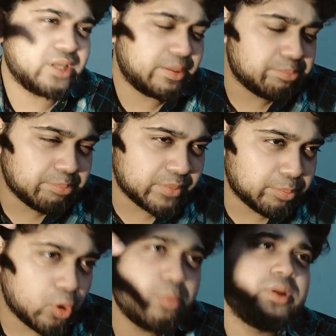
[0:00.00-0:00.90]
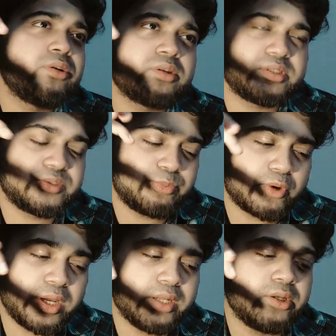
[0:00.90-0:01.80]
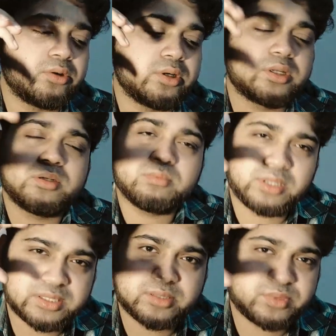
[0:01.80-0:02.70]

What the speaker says: The moment you're gonna spray it, you're gonna get